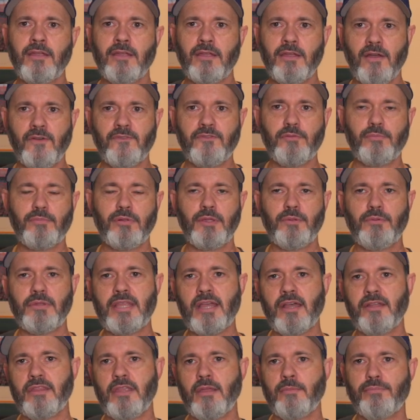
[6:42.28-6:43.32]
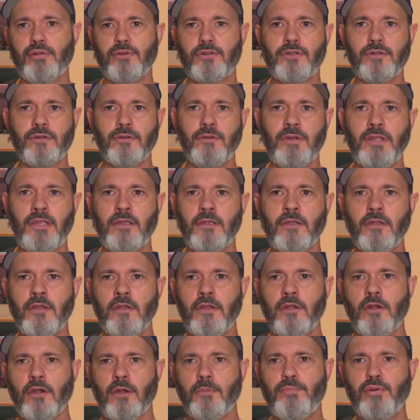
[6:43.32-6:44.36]
comfortably without them protruding
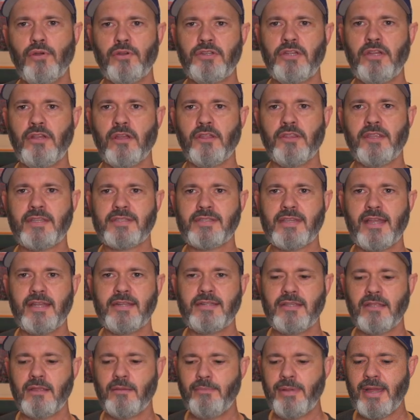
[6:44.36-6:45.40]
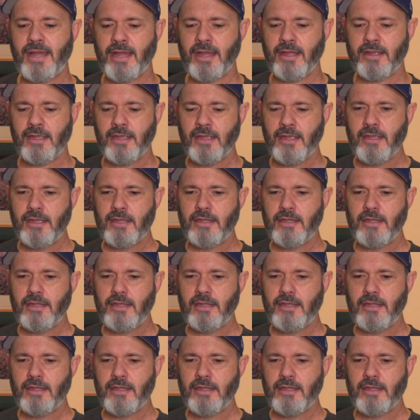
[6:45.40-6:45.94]
or pushing on the sides of the bag.